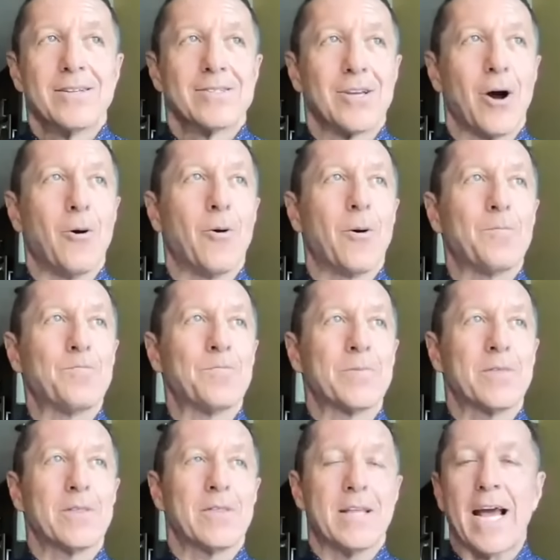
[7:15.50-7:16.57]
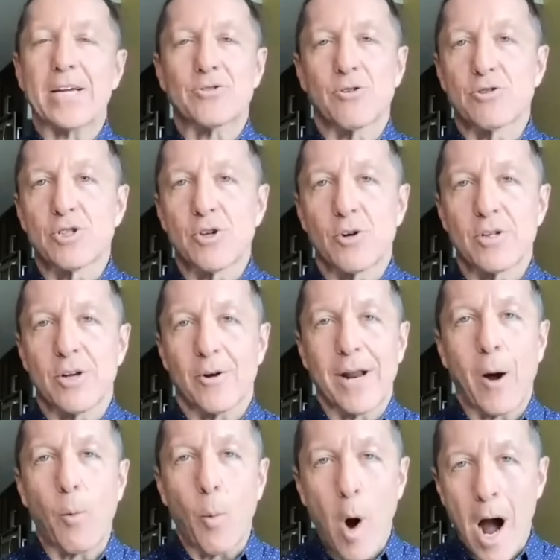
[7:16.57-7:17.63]
So the Astros certainly are
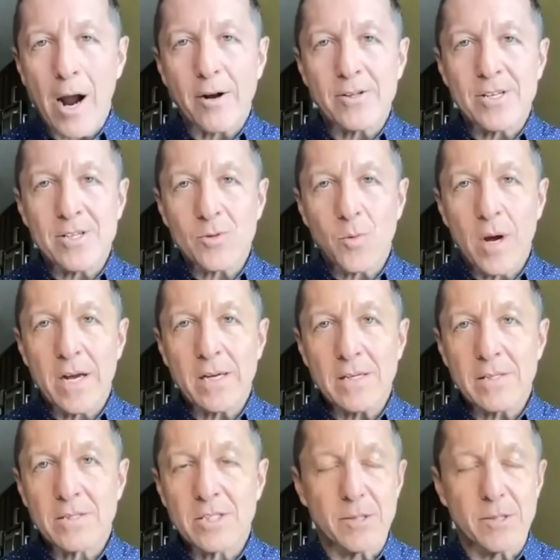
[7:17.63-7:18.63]
not wired this way.